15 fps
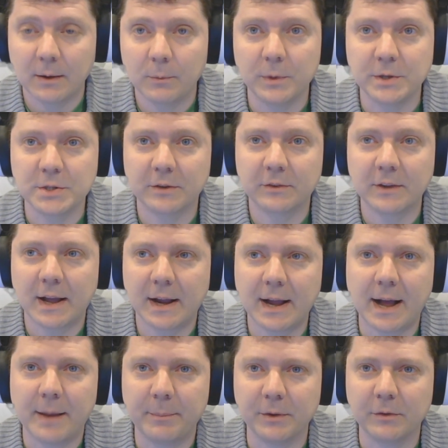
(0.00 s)
We just got
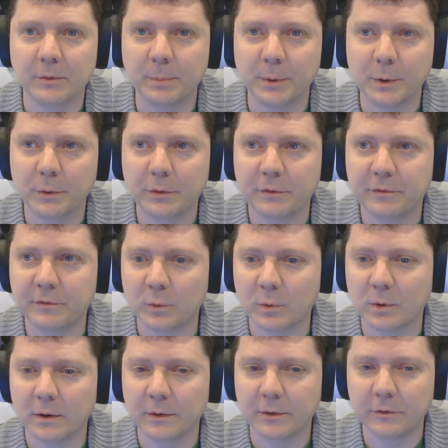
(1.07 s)
copies of both
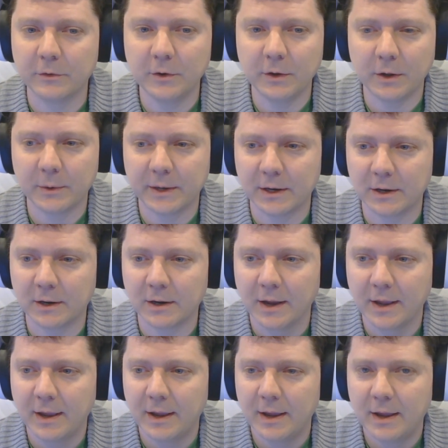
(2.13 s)
for the studio here.
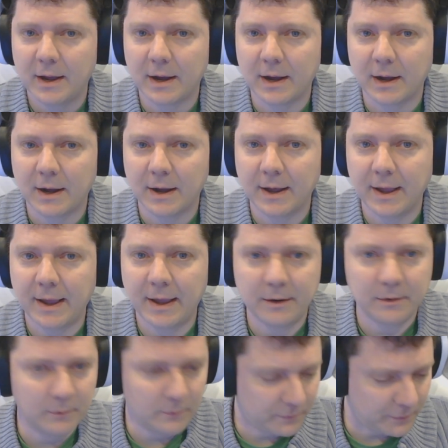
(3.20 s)

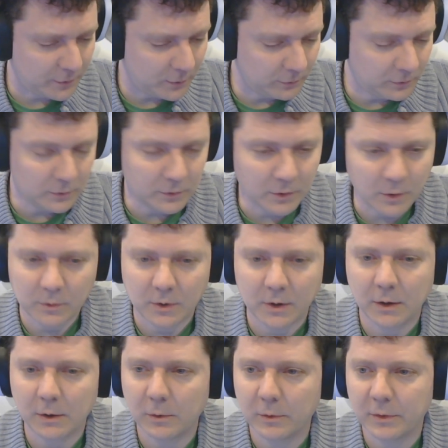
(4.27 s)
And for those of you who don't
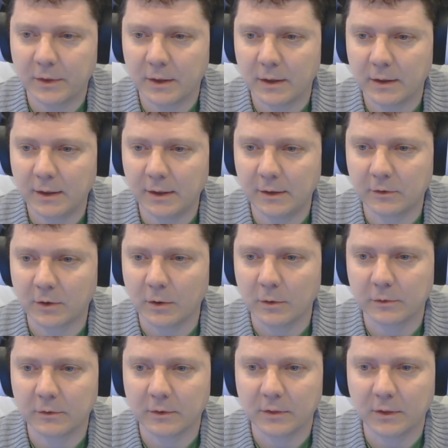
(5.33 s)
know, the east
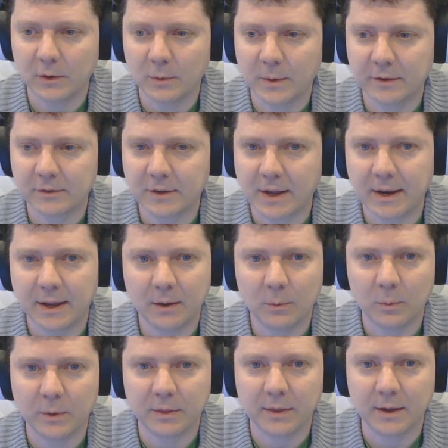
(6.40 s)
coast of the U.S. got hit
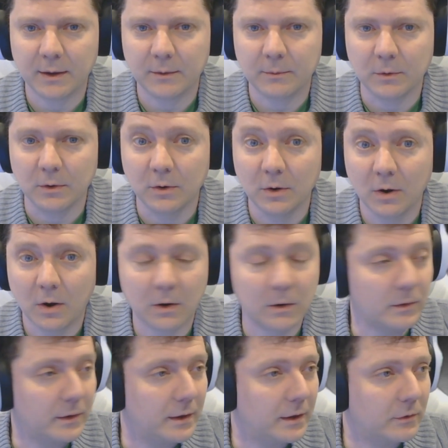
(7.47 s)
with a
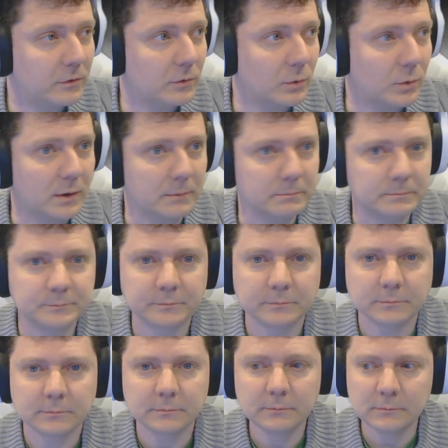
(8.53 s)
gnarly storm
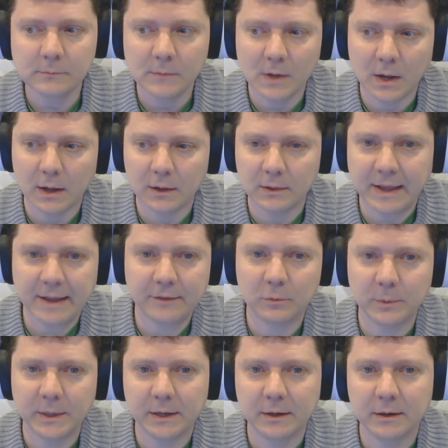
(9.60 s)
last
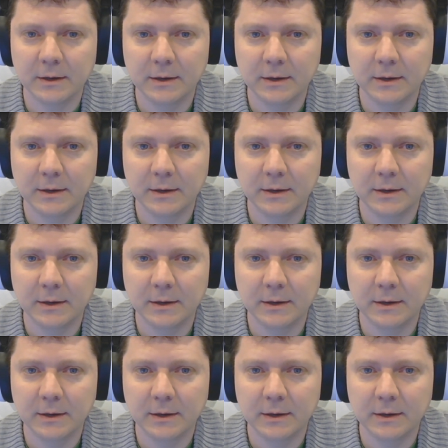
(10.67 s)
week.